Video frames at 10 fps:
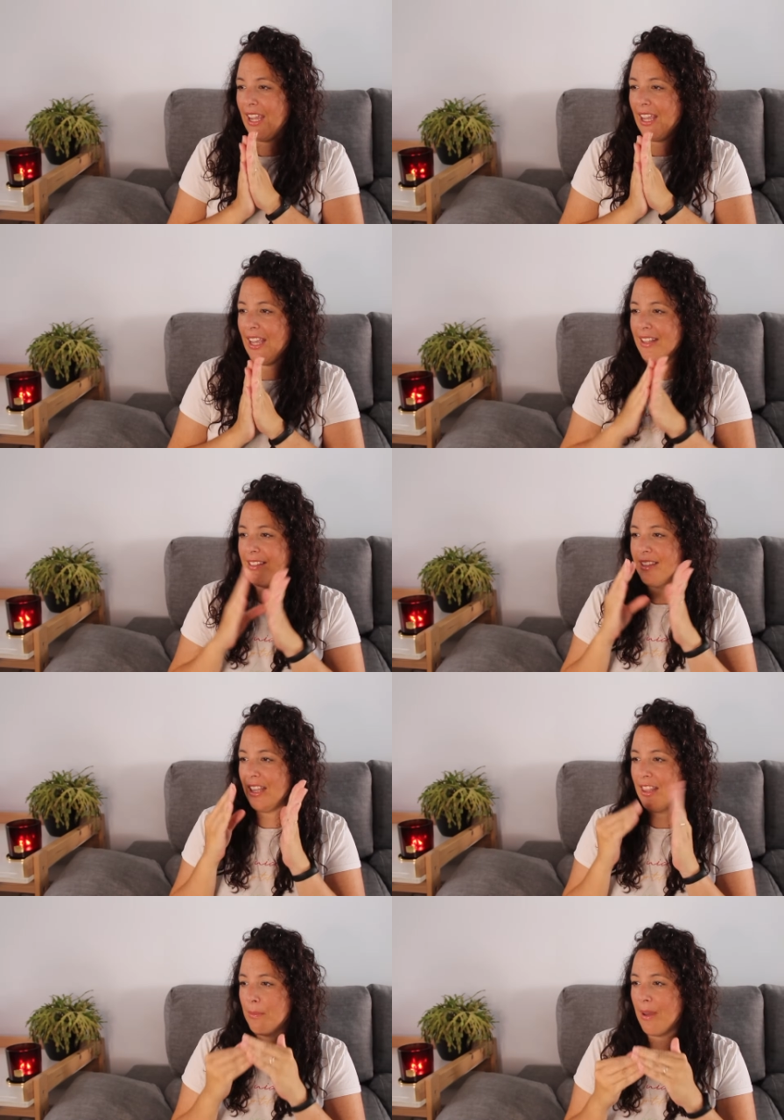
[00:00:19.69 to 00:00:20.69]
is
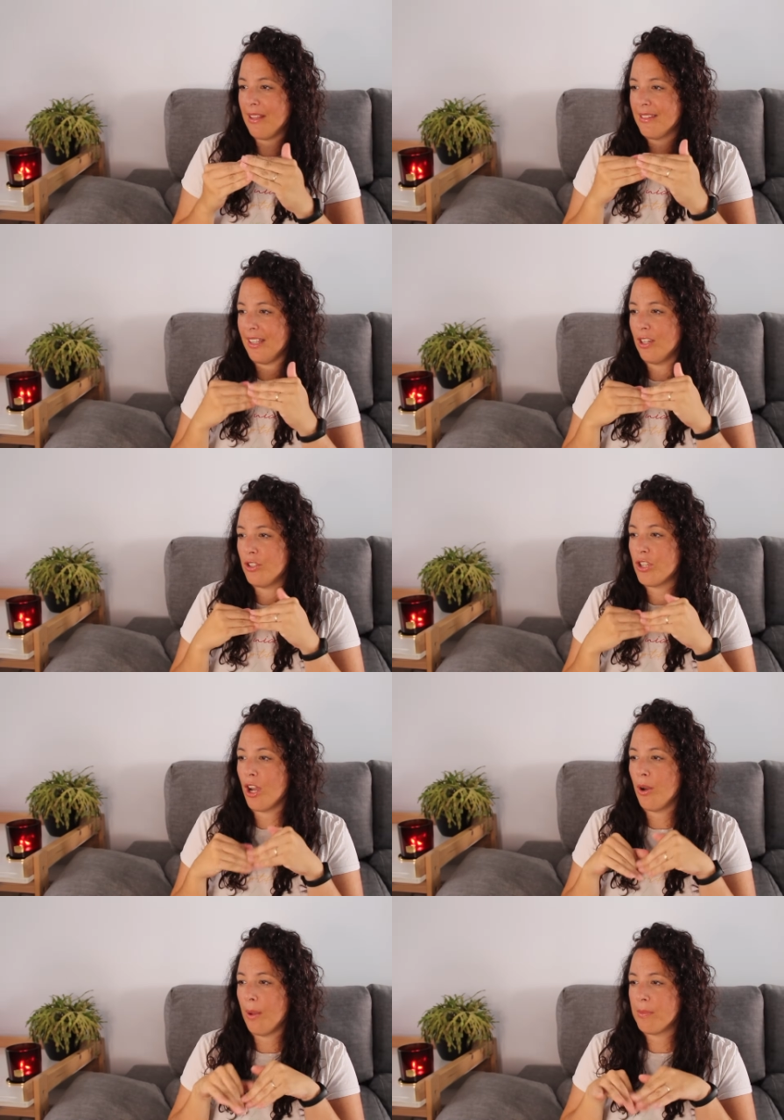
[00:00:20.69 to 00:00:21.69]
the Mass Singer Show
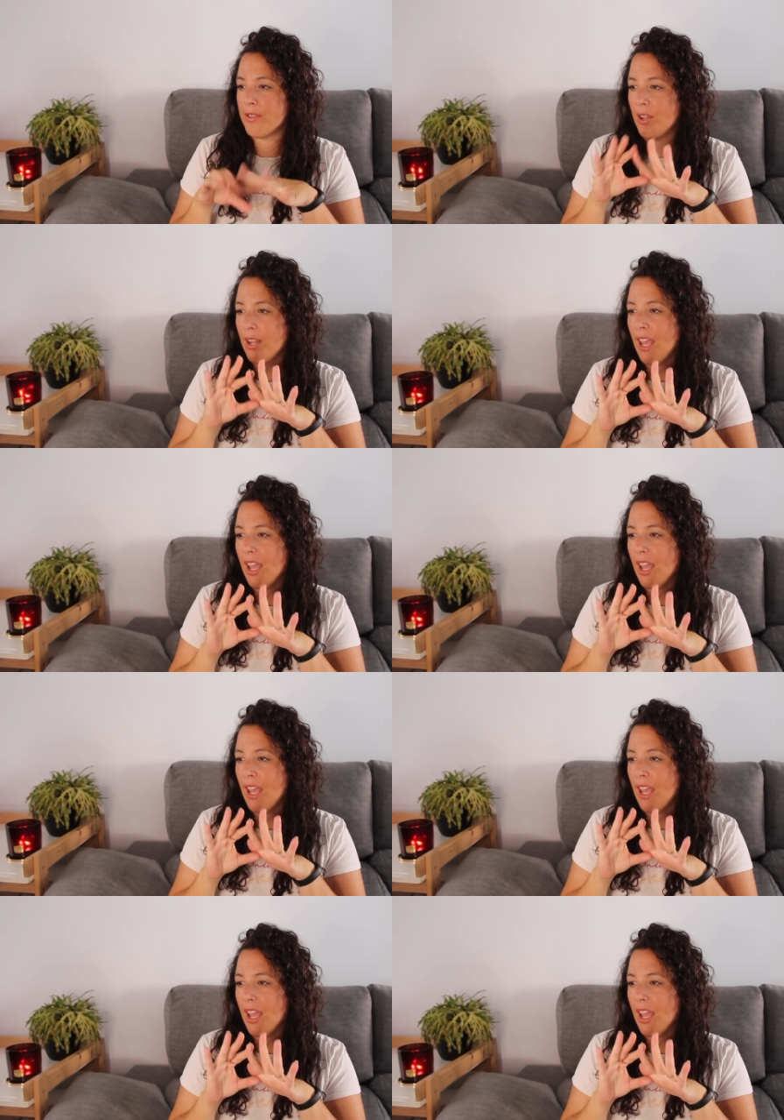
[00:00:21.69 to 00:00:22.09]
episode